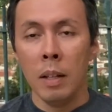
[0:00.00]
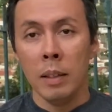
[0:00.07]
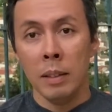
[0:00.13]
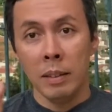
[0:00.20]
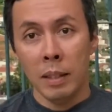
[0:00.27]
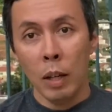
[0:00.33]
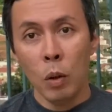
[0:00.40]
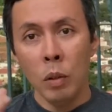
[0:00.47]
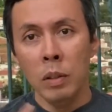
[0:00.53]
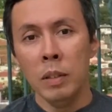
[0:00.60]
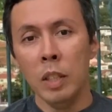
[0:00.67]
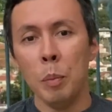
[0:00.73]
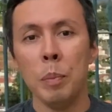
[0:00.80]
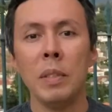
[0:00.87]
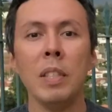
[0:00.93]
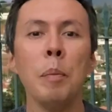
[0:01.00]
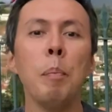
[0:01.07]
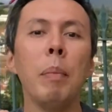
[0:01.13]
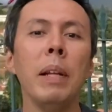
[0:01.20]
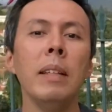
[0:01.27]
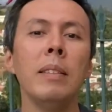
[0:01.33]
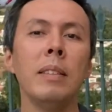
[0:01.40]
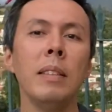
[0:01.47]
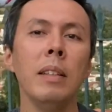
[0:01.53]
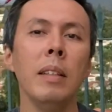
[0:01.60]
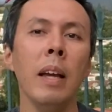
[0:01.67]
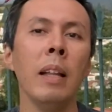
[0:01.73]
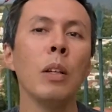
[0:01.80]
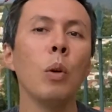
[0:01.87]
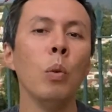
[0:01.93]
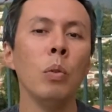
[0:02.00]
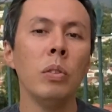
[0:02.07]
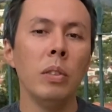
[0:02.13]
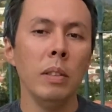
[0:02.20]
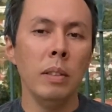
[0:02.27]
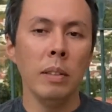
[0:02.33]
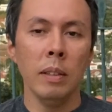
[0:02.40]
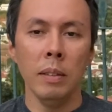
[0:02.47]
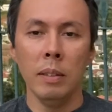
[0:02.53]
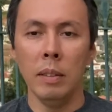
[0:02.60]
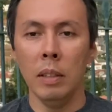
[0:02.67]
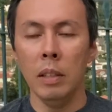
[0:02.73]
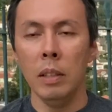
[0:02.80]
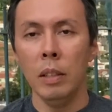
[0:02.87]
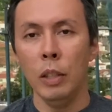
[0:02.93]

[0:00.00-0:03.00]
Second tip, simplicity and consistency.